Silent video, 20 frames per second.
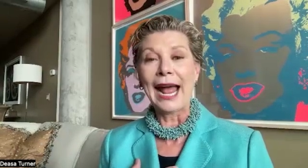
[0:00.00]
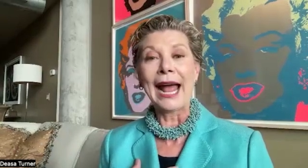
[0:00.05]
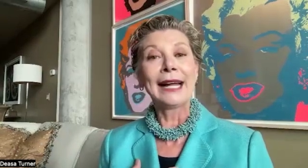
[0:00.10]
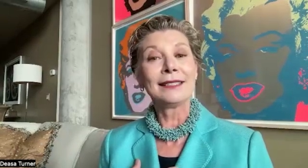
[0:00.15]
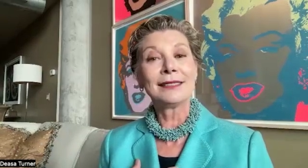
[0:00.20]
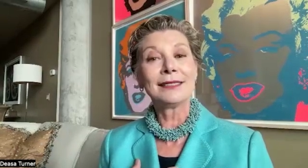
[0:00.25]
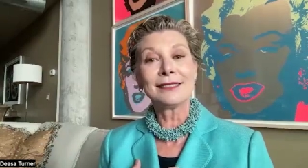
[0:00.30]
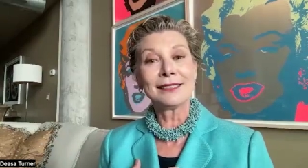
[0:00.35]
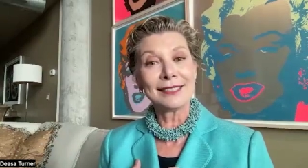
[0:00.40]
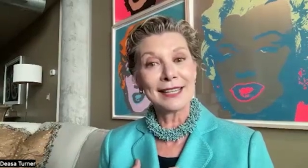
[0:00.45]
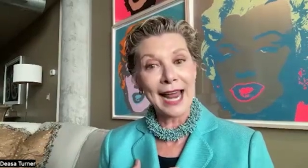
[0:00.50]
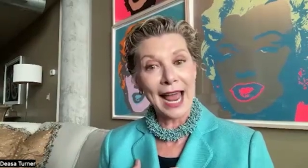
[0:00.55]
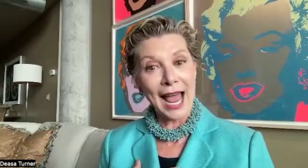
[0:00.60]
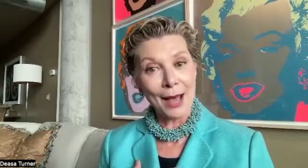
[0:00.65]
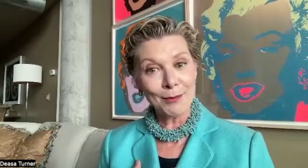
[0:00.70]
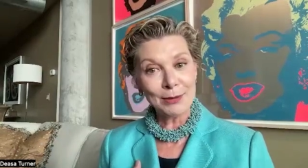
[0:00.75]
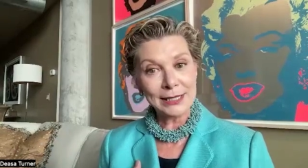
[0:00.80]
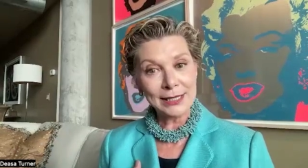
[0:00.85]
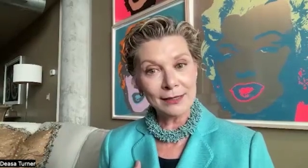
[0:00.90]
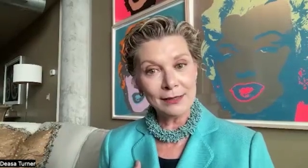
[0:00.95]
and its
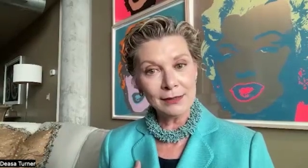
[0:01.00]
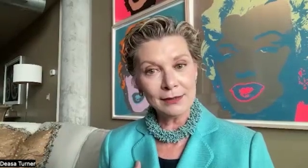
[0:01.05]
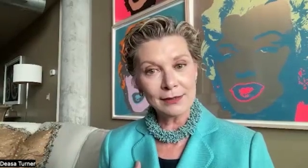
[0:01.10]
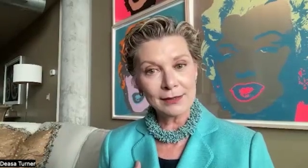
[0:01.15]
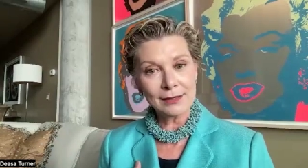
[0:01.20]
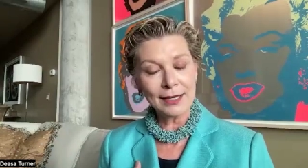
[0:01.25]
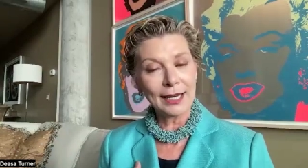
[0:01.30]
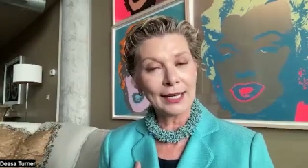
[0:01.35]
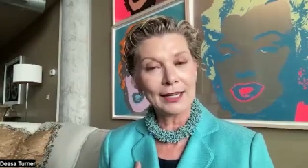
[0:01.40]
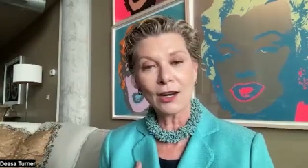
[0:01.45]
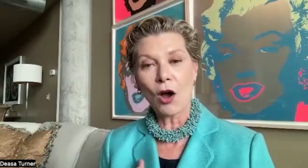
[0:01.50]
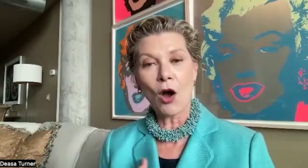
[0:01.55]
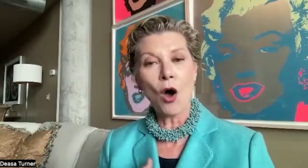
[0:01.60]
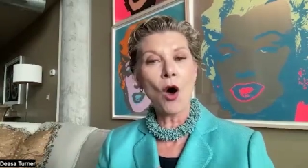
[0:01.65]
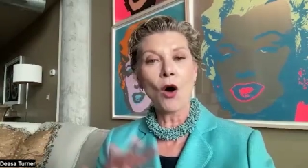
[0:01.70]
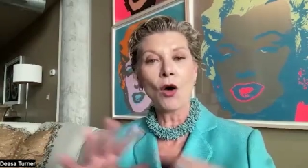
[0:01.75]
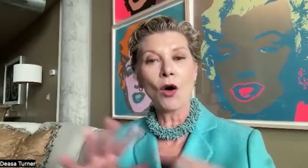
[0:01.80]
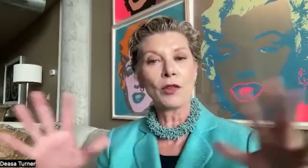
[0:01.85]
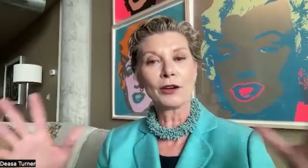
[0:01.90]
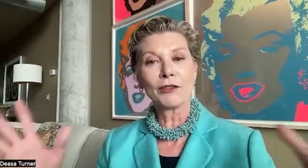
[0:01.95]
inhabitants in
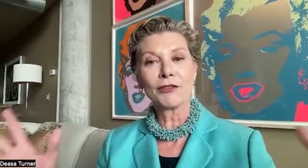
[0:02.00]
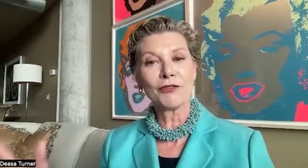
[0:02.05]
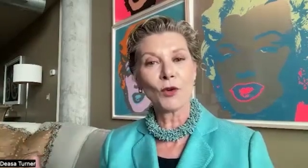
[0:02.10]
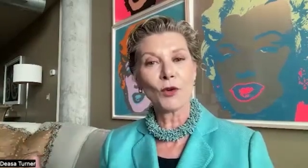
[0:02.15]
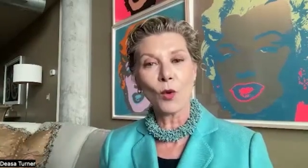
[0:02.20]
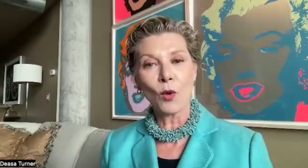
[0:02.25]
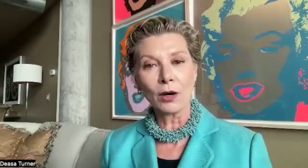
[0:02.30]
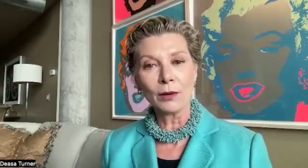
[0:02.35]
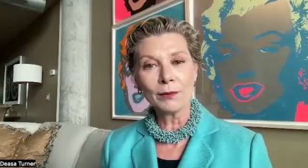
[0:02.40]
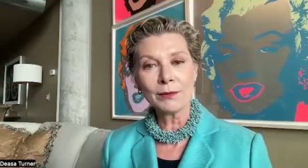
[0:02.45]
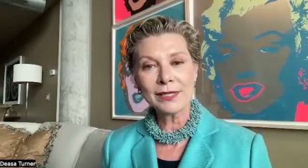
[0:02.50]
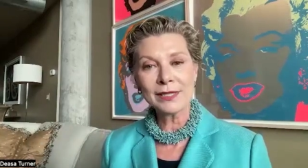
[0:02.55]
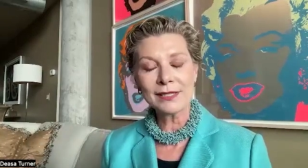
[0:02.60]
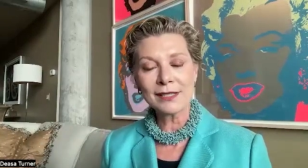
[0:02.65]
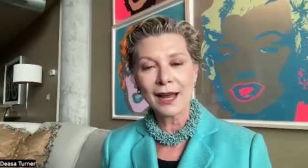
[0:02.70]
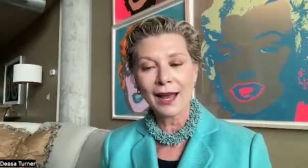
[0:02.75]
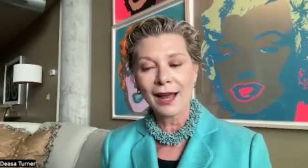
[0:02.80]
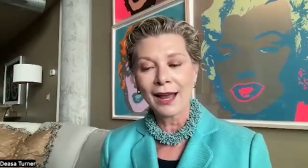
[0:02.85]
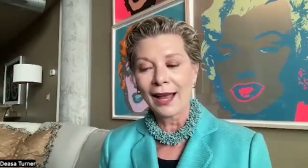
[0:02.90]
all their forms.